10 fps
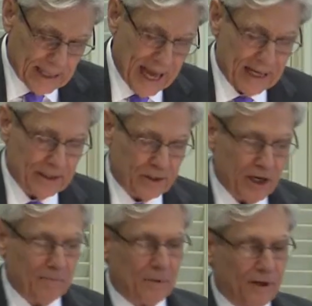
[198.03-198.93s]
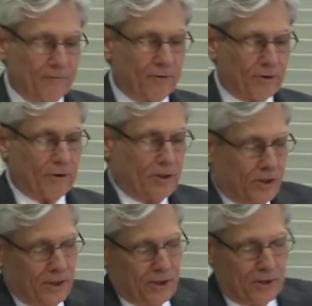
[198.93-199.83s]
That is something for
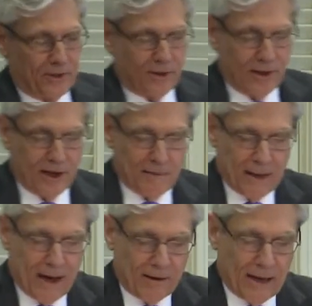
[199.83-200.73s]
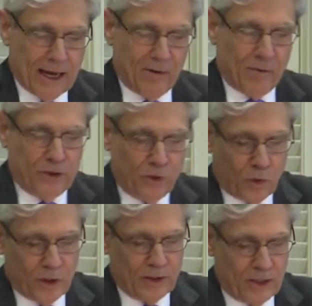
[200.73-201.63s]
Christians to think about and
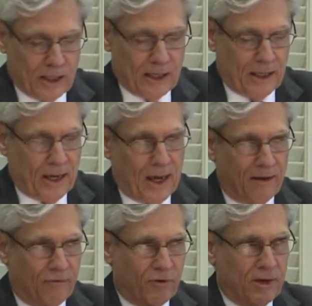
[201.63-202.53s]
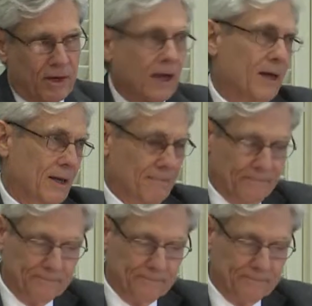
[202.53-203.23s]
rejoice in every day.